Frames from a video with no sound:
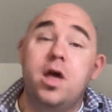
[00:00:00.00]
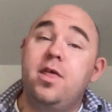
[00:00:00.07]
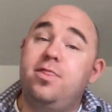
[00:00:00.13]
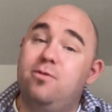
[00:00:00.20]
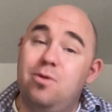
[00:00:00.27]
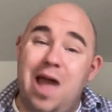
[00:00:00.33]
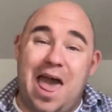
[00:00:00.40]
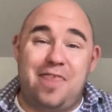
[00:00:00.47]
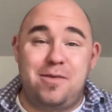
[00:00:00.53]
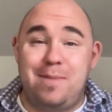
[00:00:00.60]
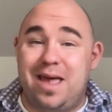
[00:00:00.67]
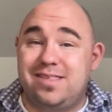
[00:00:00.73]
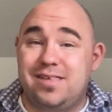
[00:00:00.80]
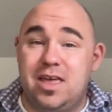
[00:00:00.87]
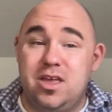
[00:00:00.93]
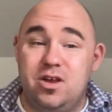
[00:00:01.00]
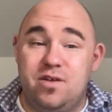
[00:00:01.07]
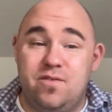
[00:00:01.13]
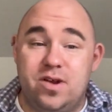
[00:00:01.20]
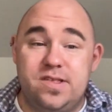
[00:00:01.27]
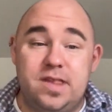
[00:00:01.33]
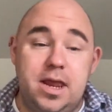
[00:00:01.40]
through Athabasca
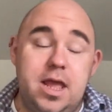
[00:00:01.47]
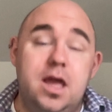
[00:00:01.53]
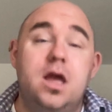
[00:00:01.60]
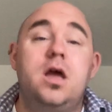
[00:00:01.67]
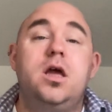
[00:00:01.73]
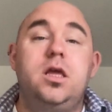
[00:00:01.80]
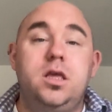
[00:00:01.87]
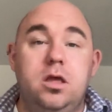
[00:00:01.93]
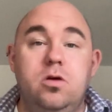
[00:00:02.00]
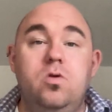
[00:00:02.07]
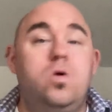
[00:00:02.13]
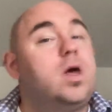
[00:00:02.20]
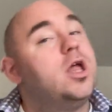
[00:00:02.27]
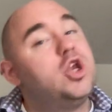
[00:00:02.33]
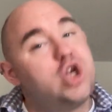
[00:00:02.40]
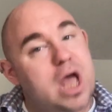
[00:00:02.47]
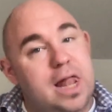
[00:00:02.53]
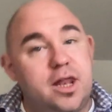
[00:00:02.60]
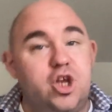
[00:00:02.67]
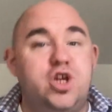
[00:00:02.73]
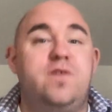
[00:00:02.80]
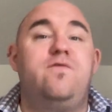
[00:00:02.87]
University, you can
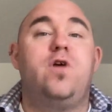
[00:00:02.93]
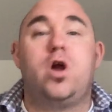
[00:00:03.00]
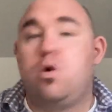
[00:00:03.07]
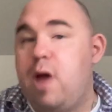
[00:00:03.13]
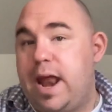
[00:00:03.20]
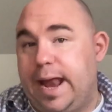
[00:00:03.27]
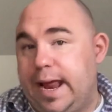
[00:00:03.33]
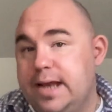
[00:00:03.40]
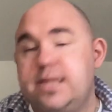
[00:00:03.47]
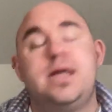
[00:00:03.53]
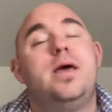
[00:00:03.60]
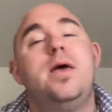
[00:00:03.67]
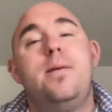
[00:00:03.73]
challenge it for credit.